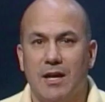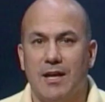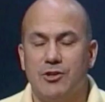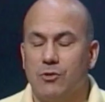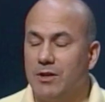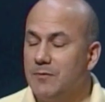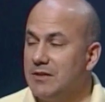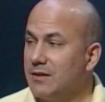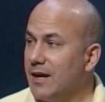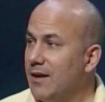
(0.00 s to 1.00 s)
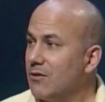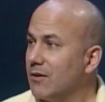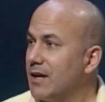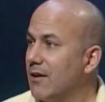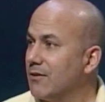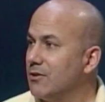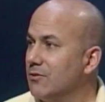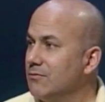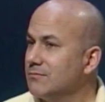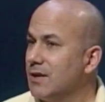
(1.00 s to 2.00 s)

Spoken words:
And joining me today are Karen Kuhn